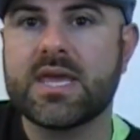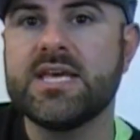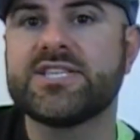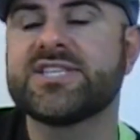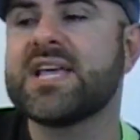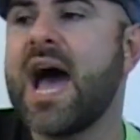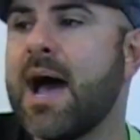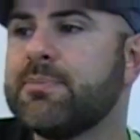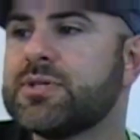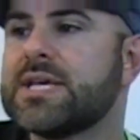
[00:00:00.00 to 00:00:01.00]
he
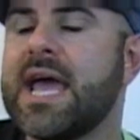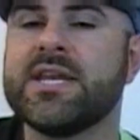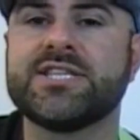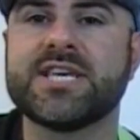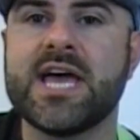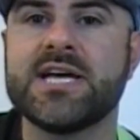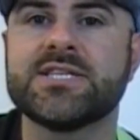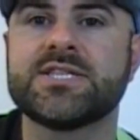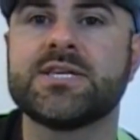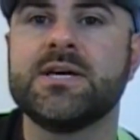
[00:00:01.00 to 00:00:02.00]
stops and he
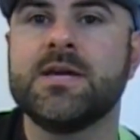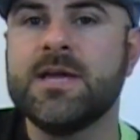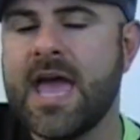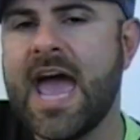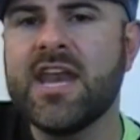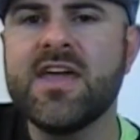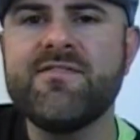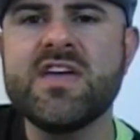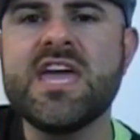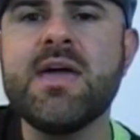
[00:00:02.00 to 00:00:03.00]
says, and
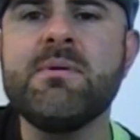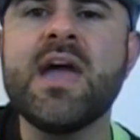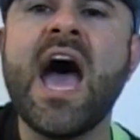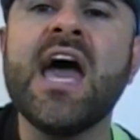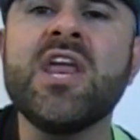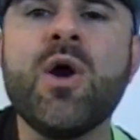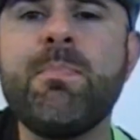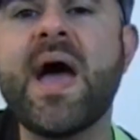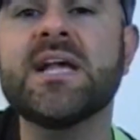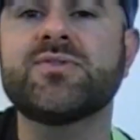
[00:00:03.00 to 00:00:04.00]
if you hear me on
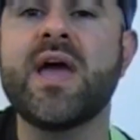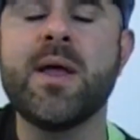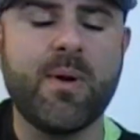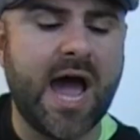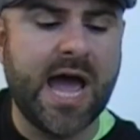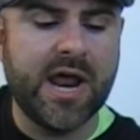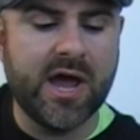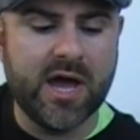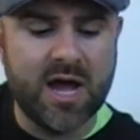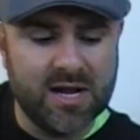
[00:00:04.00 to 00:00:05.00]
your Passway
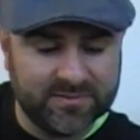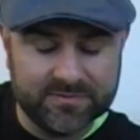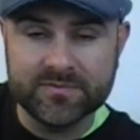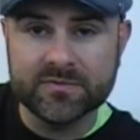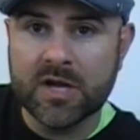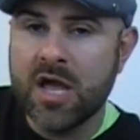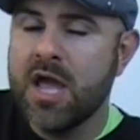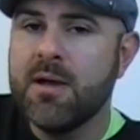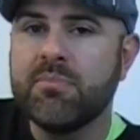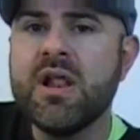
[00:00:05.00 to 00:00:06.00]
rider,
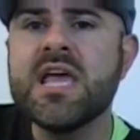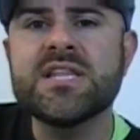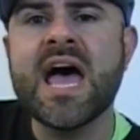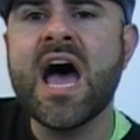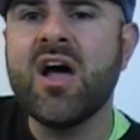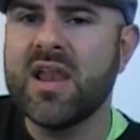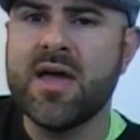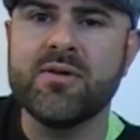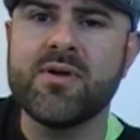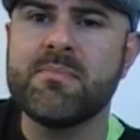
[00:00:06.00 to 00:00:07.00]
please don't
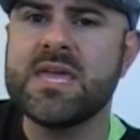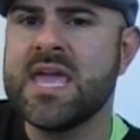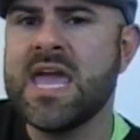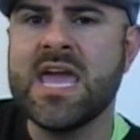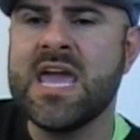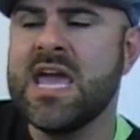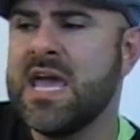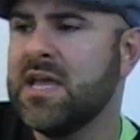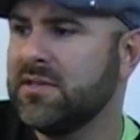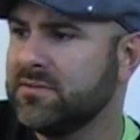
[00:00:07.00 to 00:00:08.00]
let me
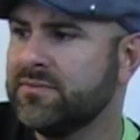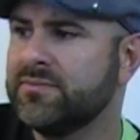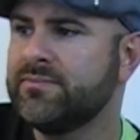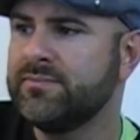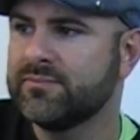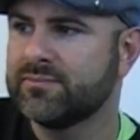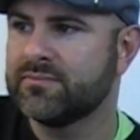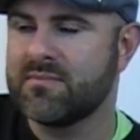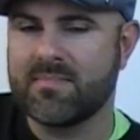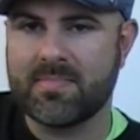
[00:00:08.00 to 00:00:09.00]

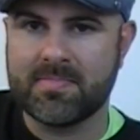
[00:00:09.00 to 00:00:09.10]
in.